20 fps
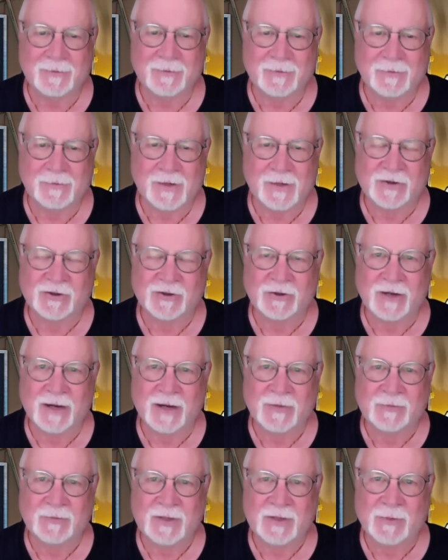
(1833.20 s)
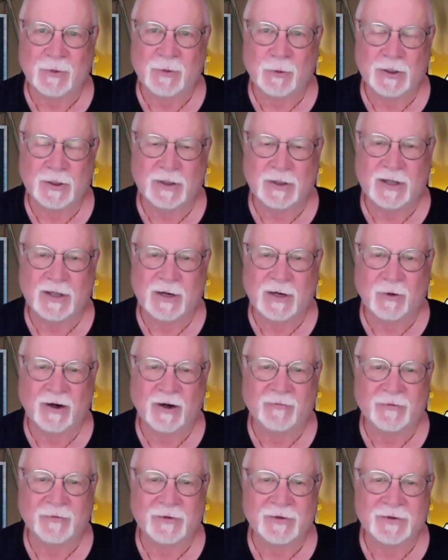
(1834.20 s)
I'm not sure how many people will get that
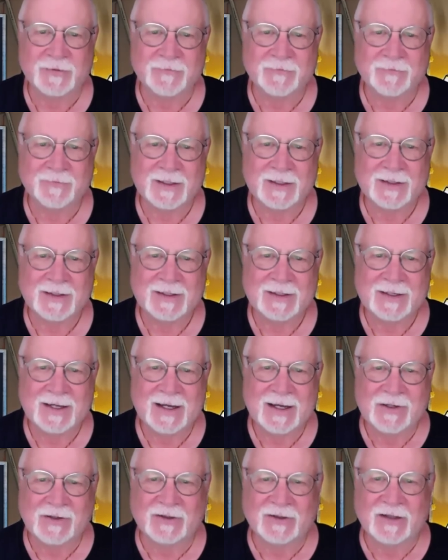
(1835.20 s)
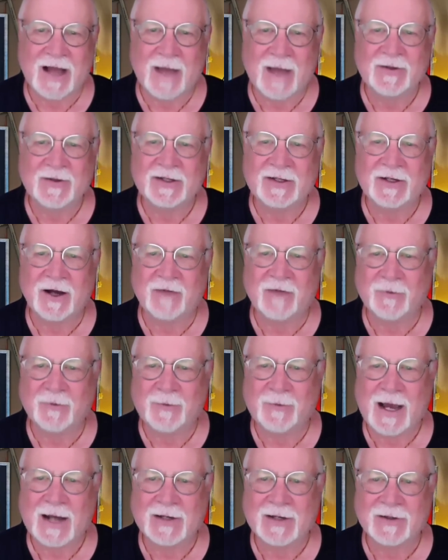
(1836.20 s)
reference. You stop and take off your
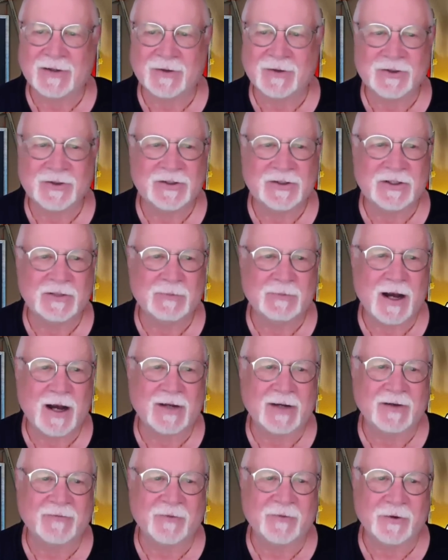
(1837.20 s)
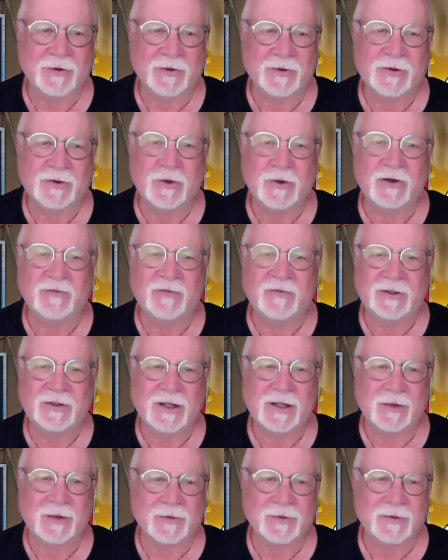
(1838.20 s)
pack and search in each pocket for your
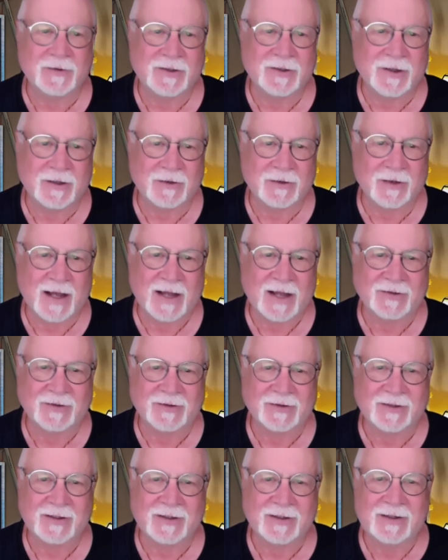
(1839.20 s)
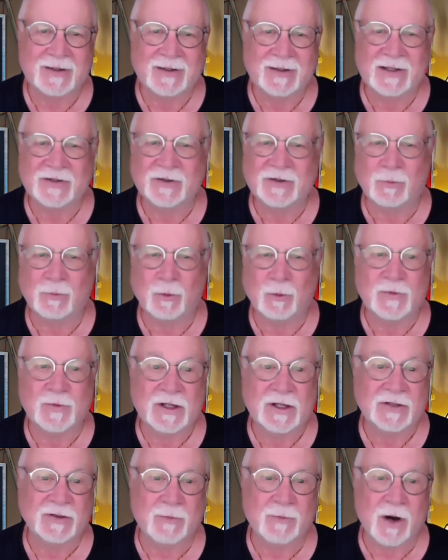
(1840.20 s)
$250 sunglasses that you
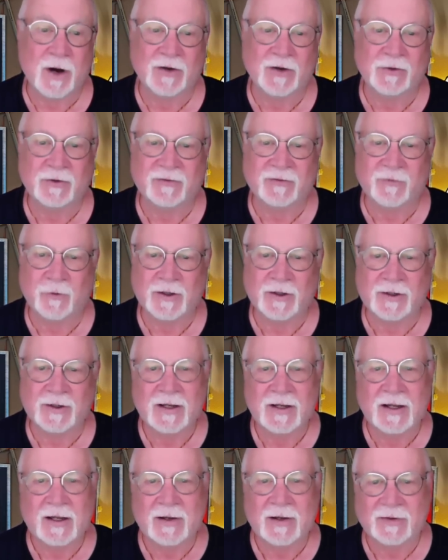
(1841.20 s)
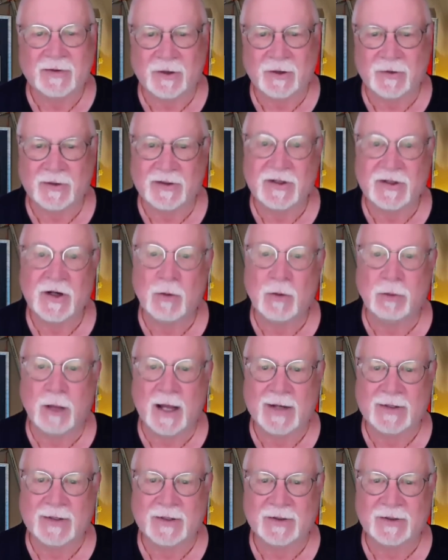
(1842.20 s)
bought to avoid snow
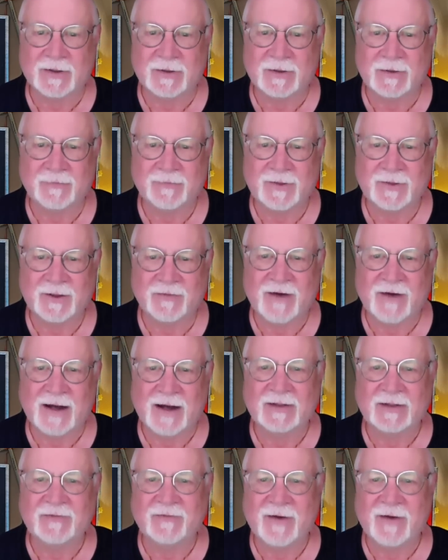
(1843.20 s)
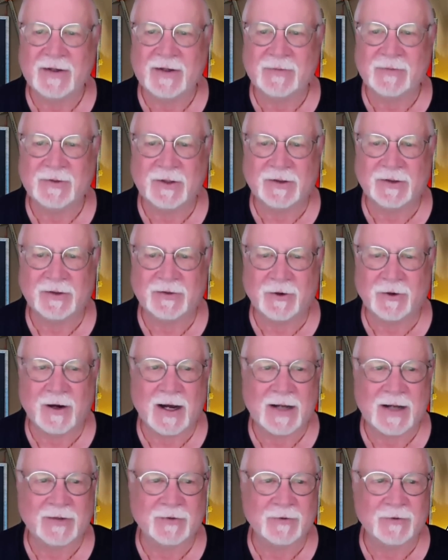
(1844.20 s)
blindness. You finally find them just as your
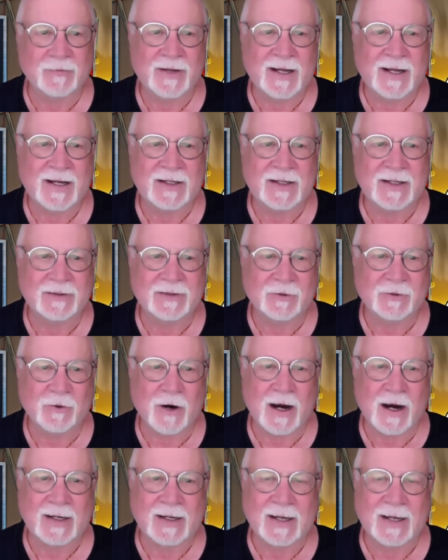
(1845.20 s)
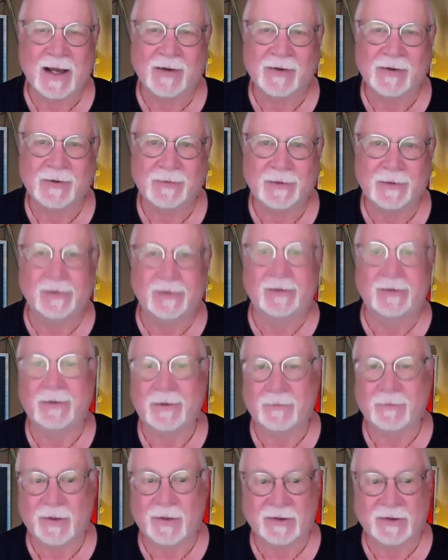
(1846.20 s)
eyes are in pain and drying out.
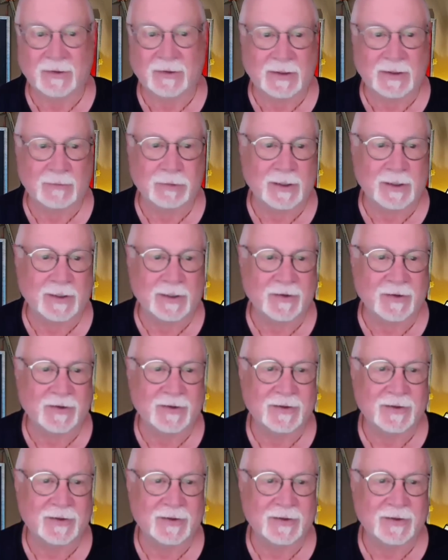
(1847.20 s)
Best laid plans.